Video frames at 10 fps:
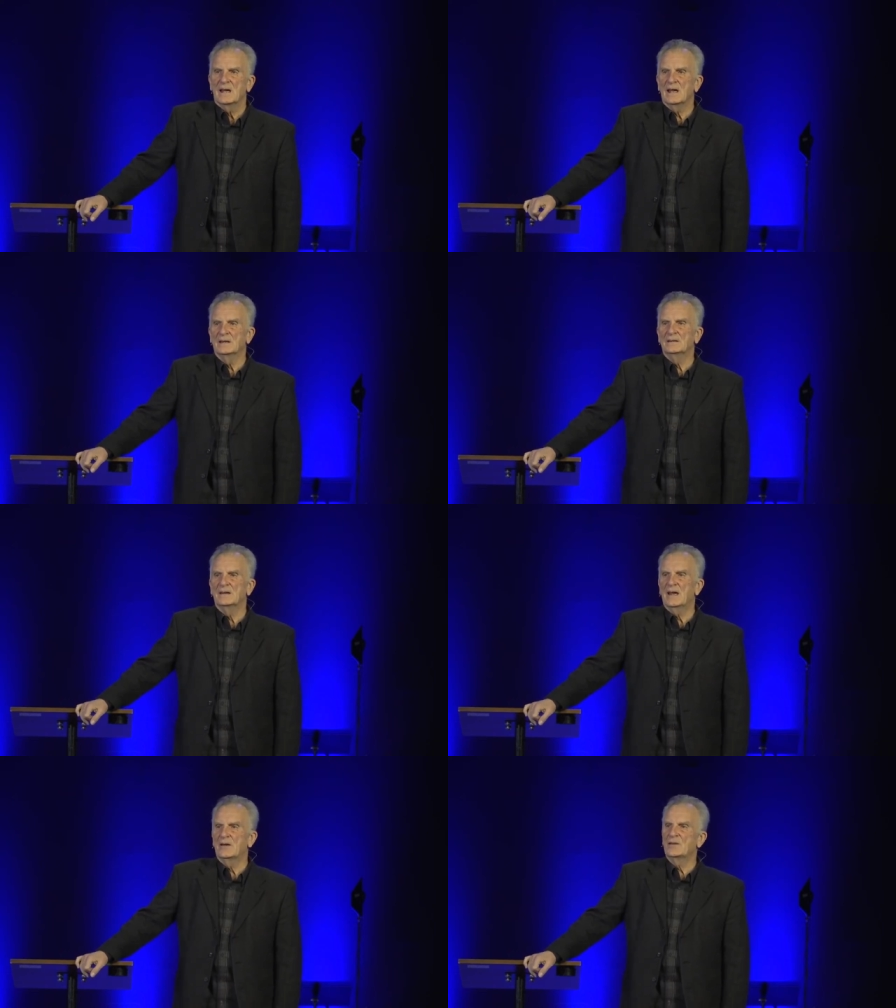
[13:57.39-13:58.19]
and
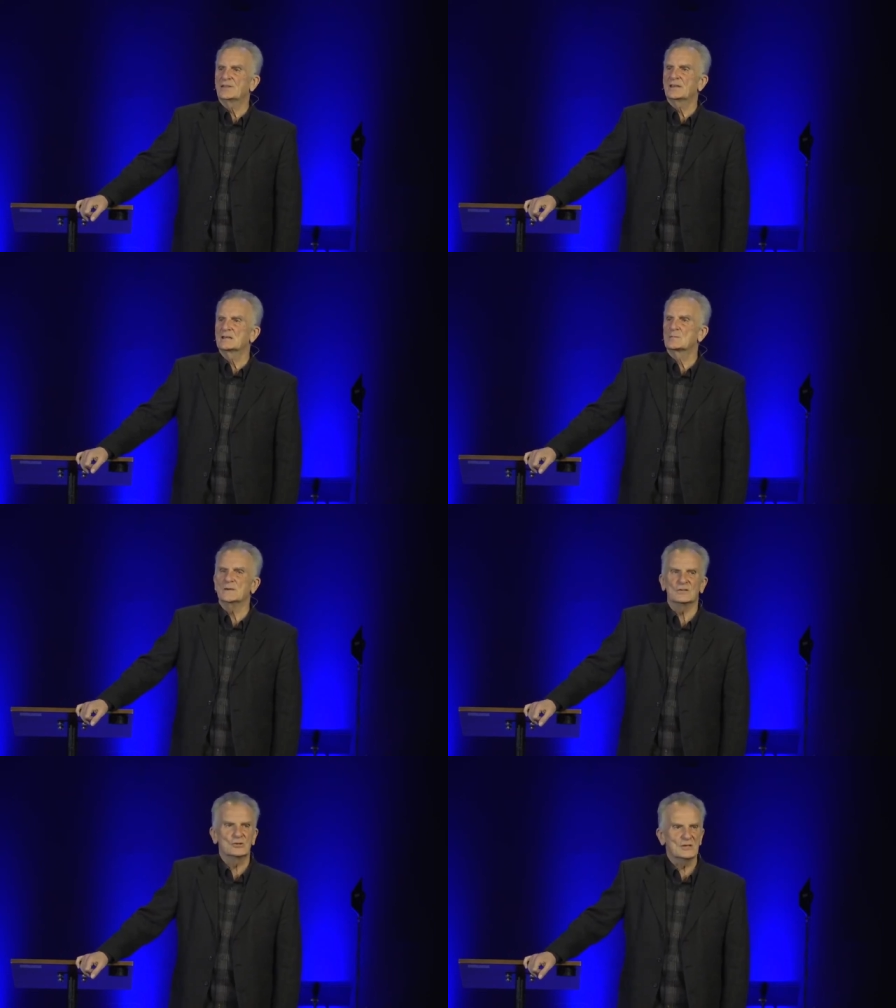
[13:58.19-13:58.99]
everything is
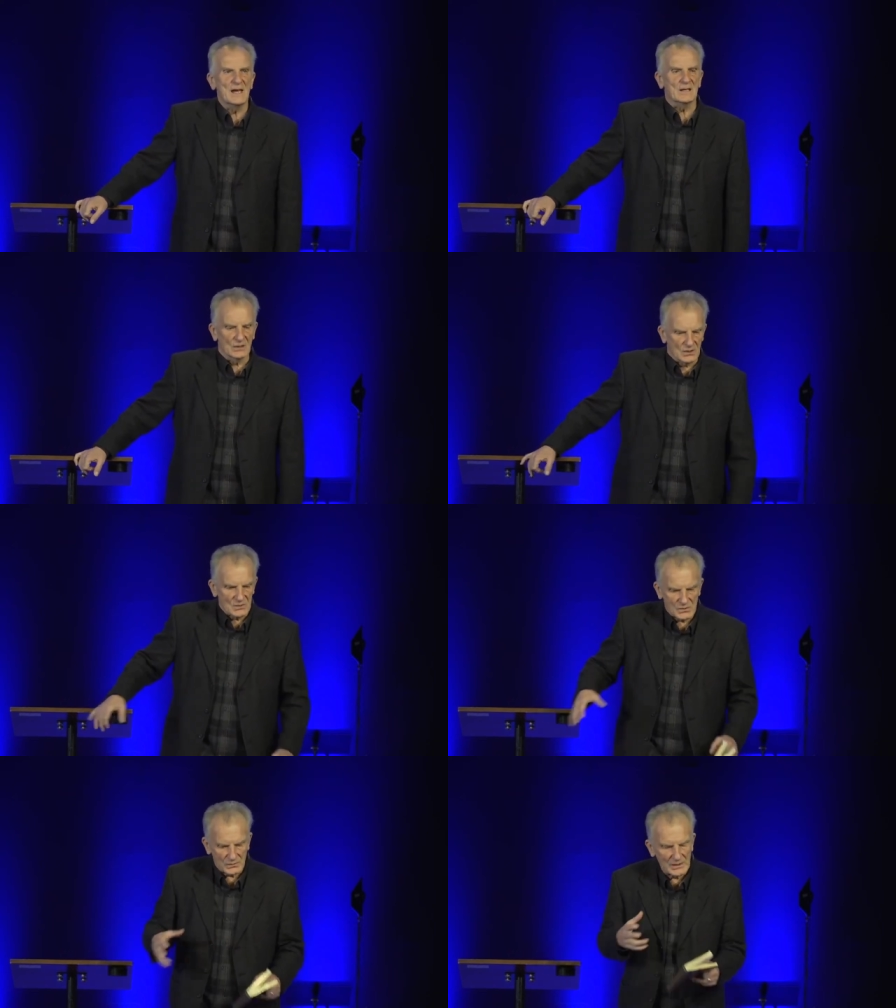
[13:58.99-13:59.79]
being shaken
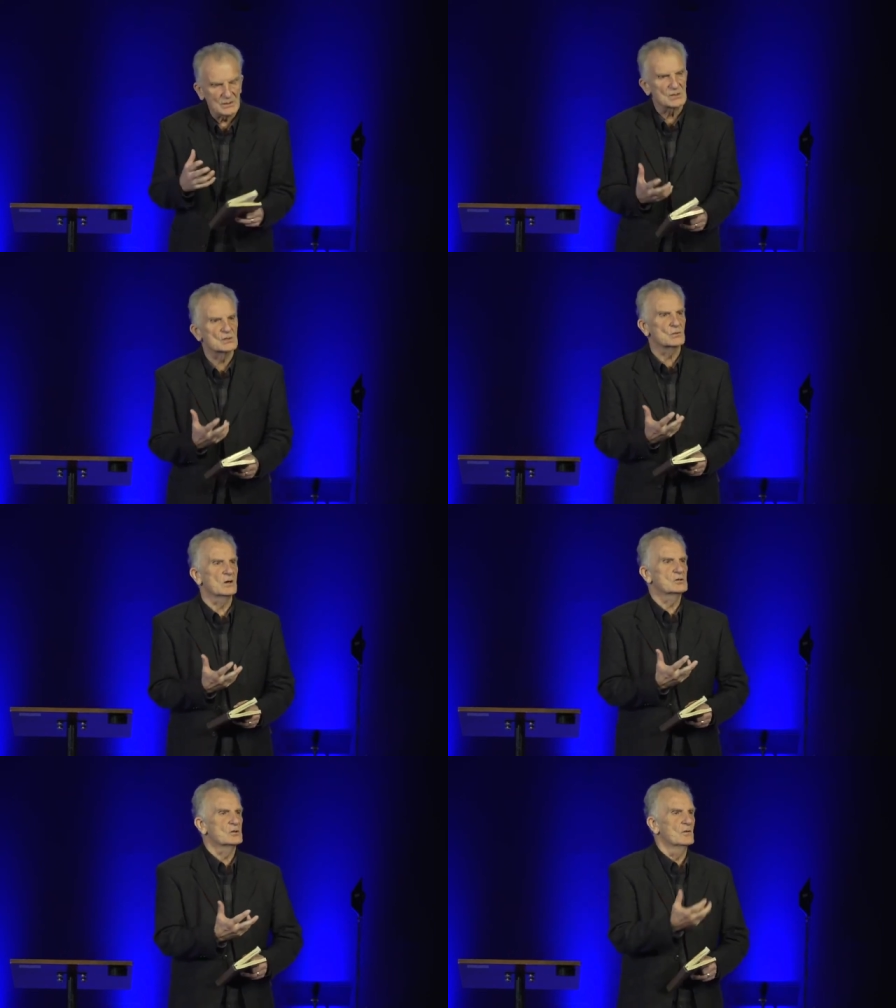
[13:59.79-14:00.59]
concerning the
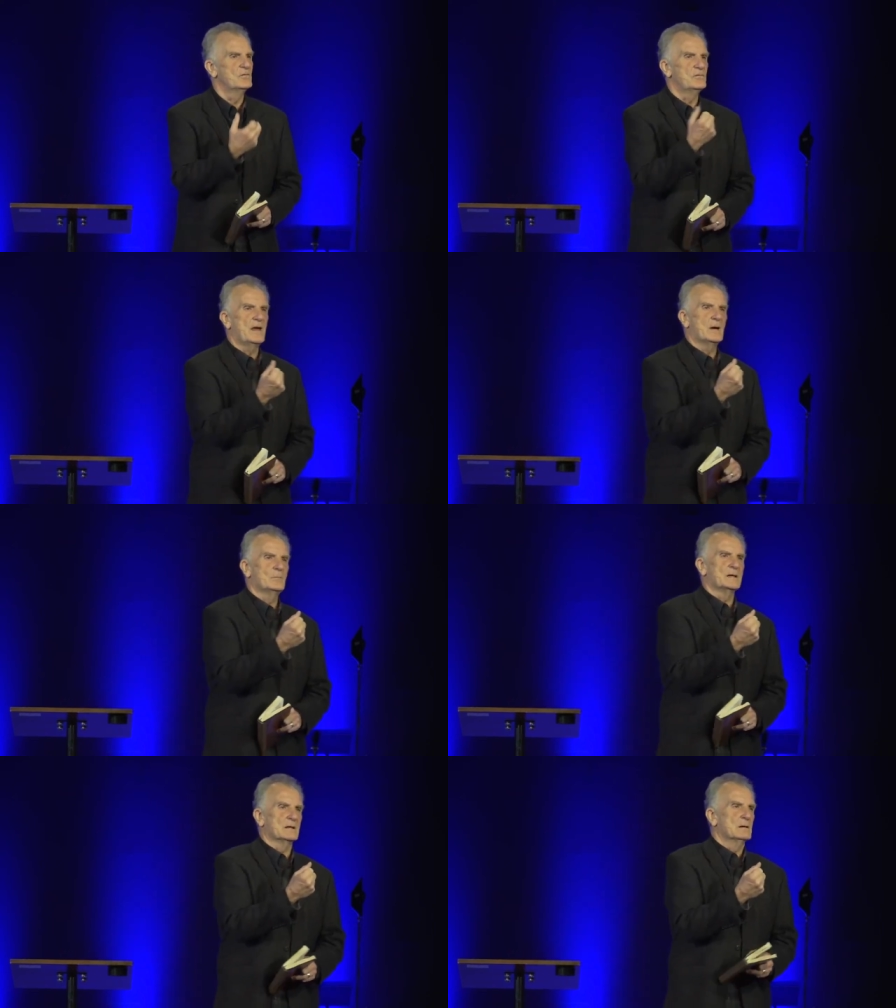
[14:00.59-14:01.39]
structure of
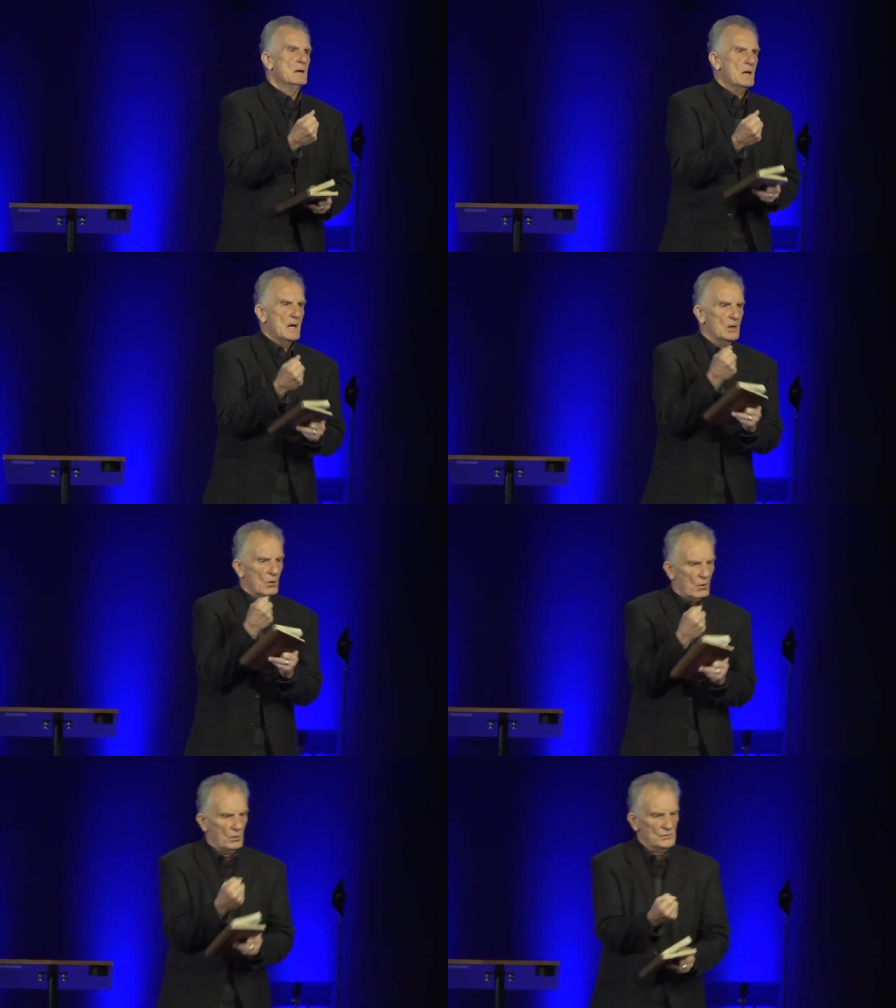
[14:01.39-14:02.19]
family and, and
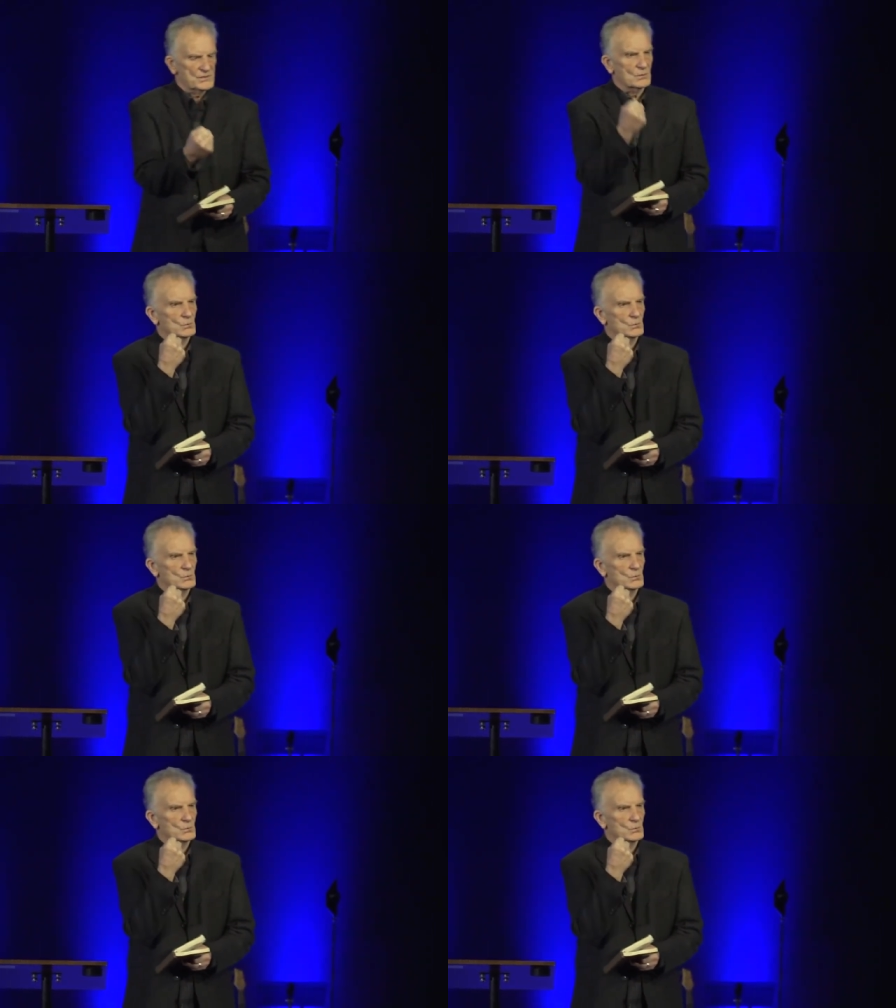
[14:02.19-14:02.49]
wholesome